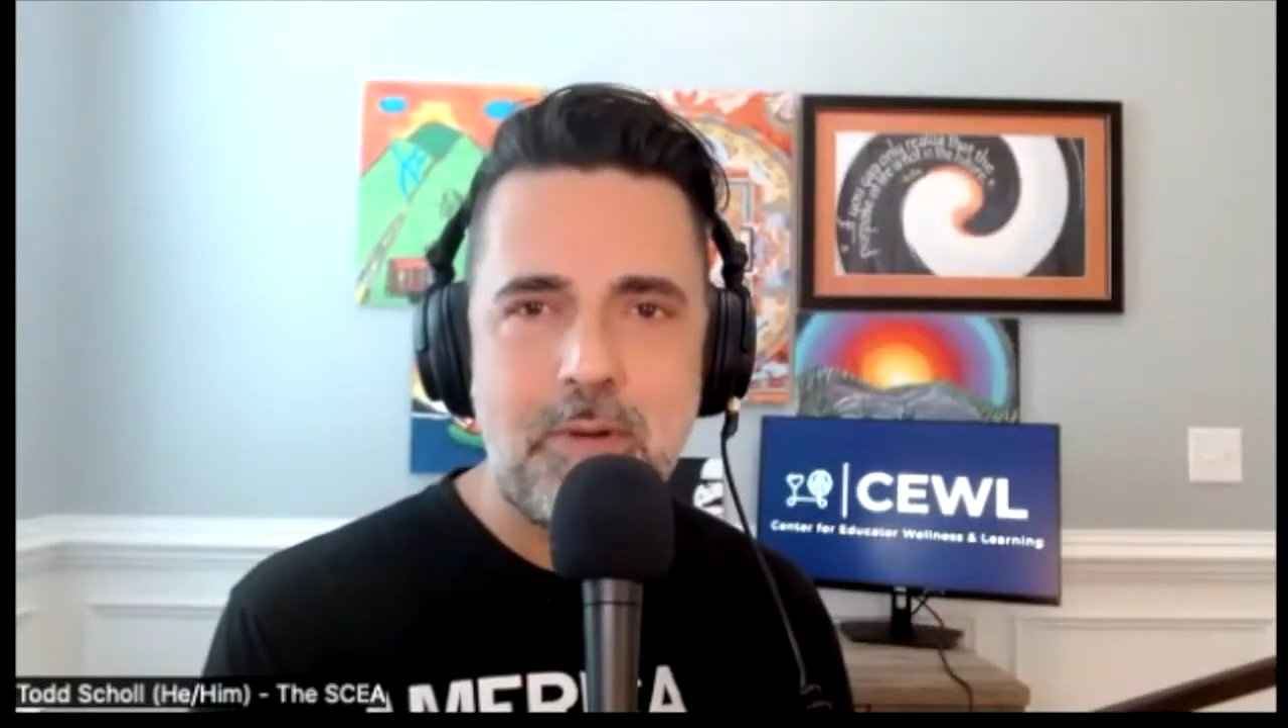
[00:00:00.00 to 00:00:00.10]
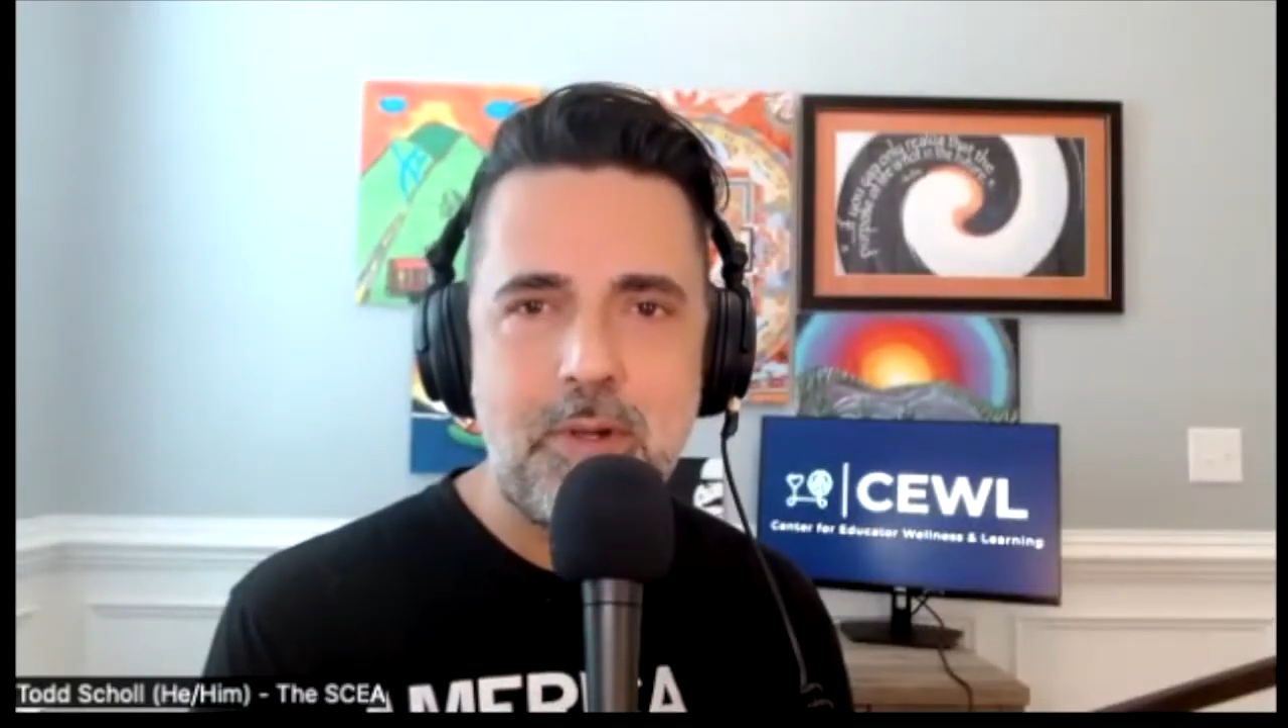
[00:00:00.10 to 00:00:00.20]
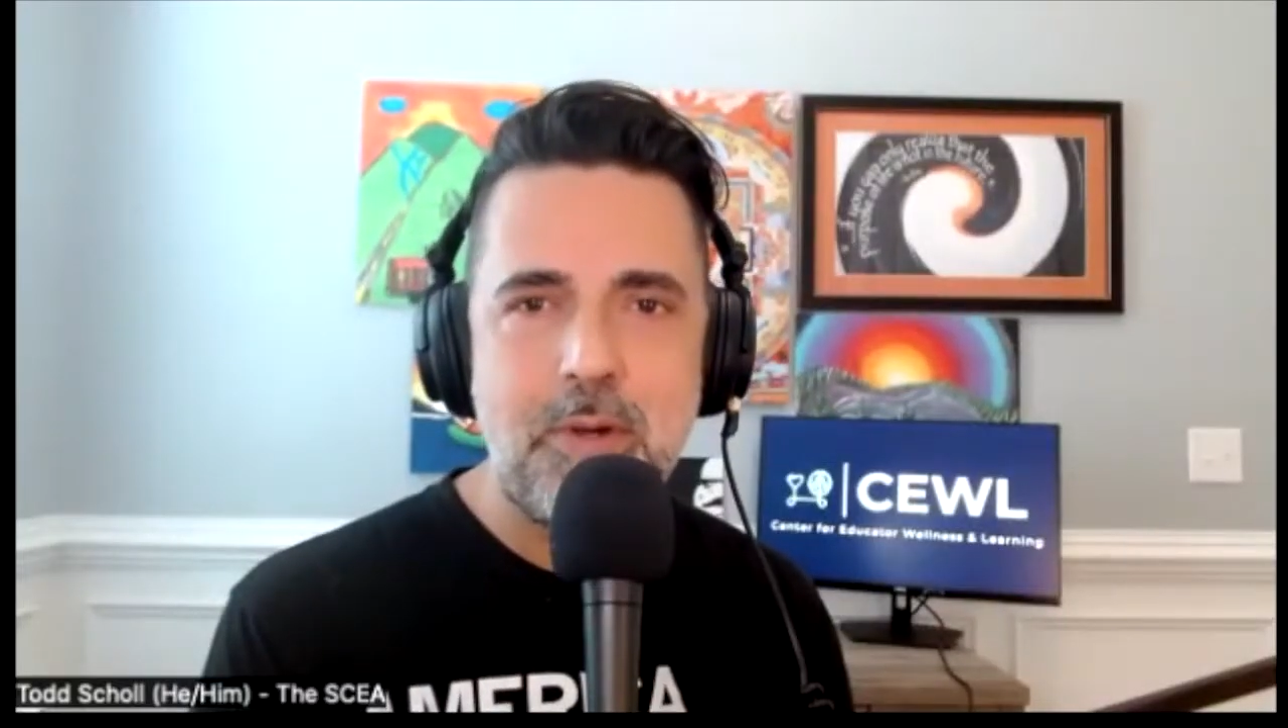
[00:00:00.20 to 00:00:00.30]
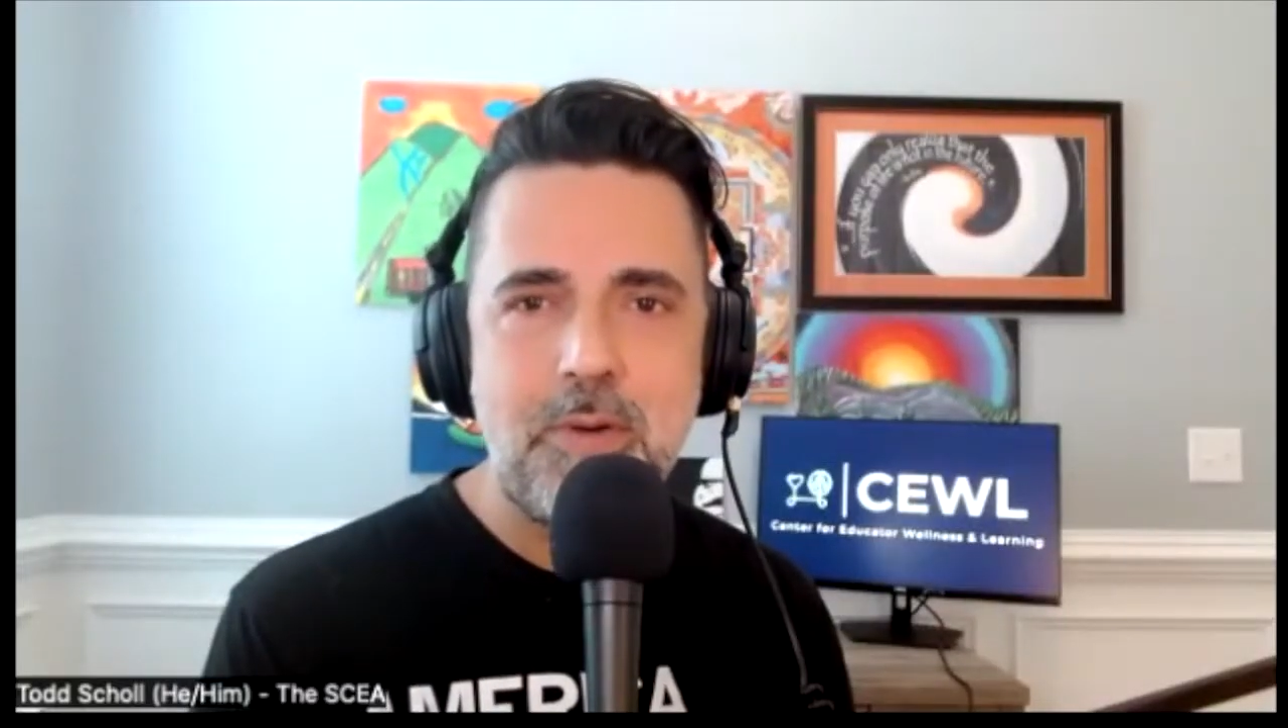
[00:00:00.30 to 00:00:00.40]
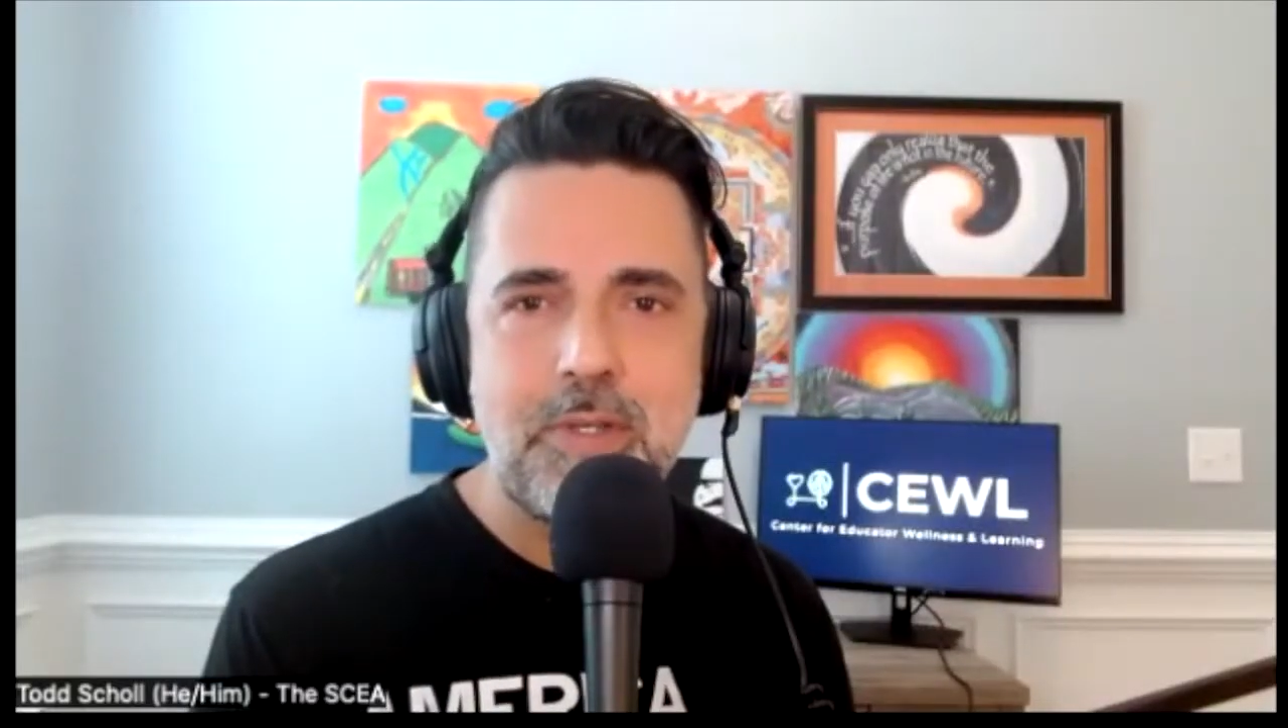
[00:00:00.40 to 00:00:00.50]

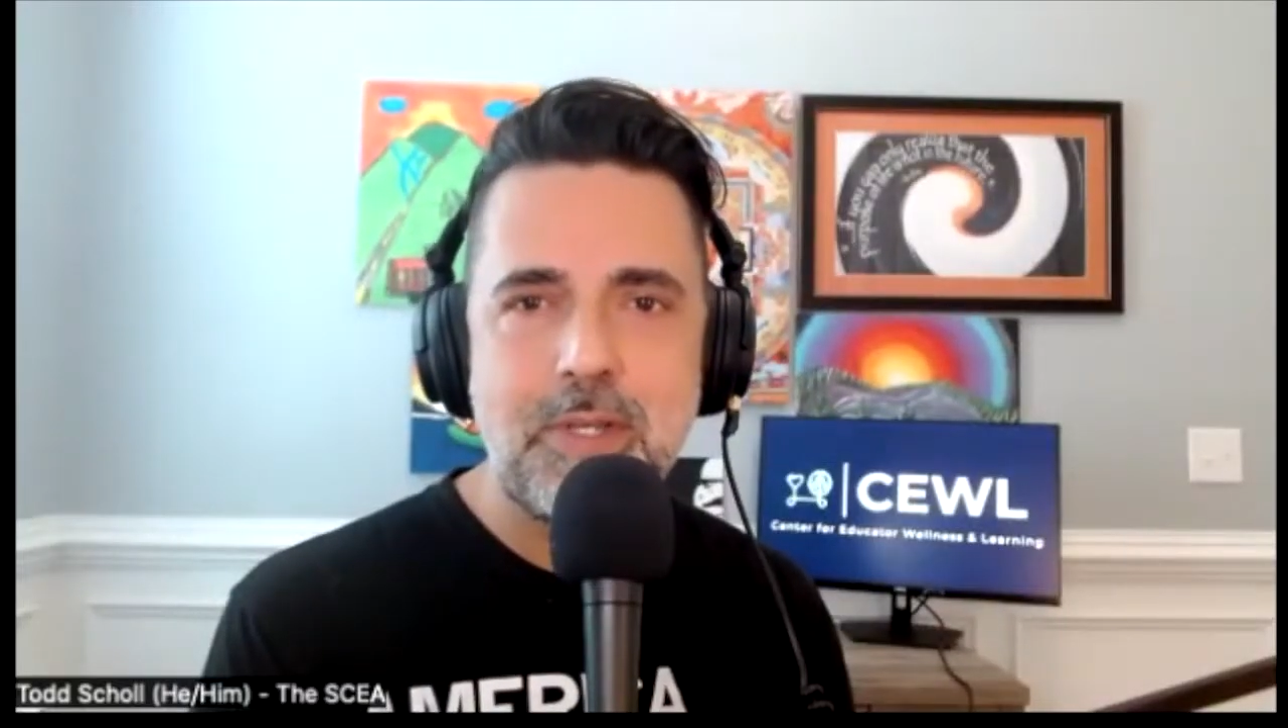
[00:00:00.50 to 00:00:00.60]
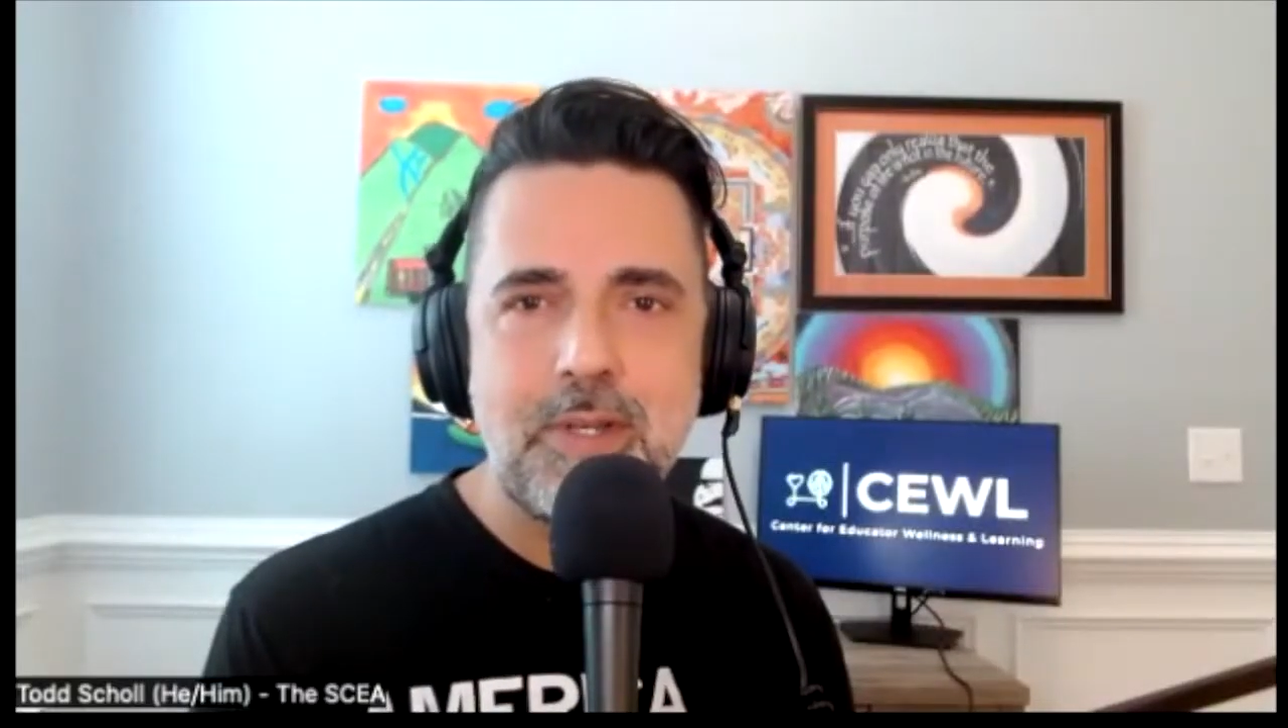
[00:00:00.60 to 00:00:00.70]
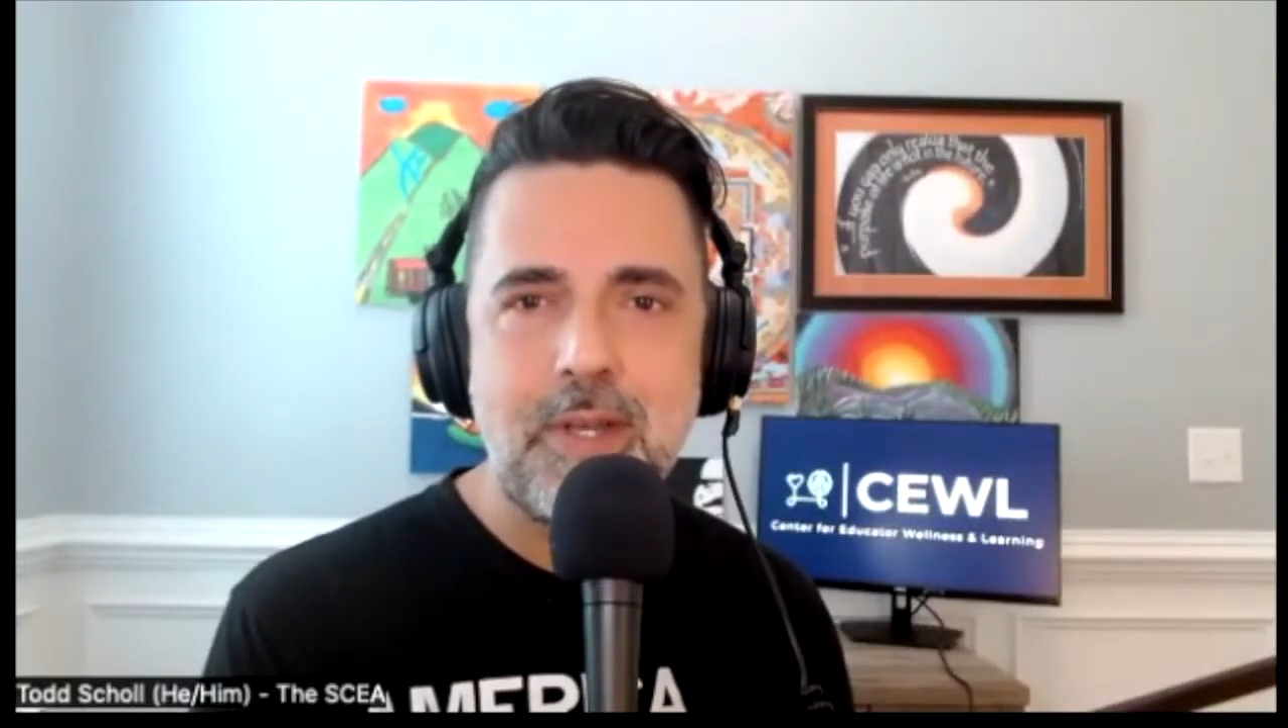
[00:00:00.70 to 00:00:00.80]
who's